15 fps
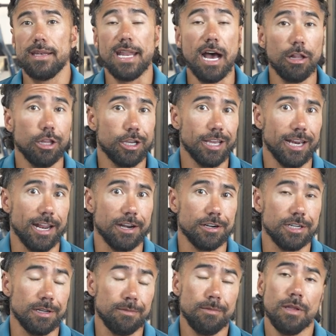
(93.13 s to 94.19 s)
Now look at her.
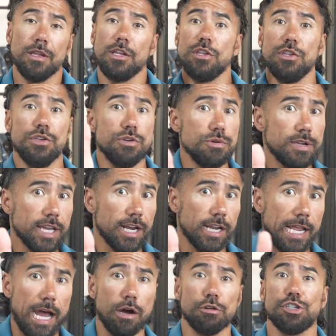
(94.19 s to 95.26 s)
You get a
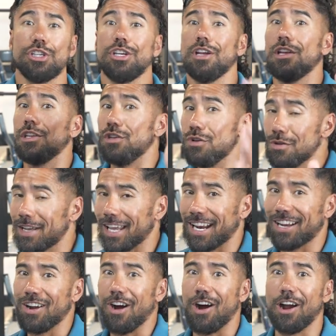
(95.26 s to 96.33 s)
couch, you get
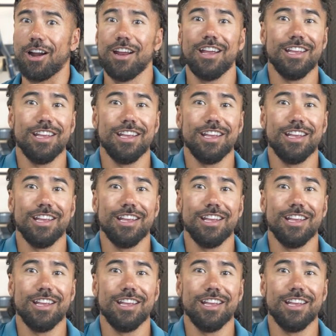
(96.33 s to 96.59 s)
a car,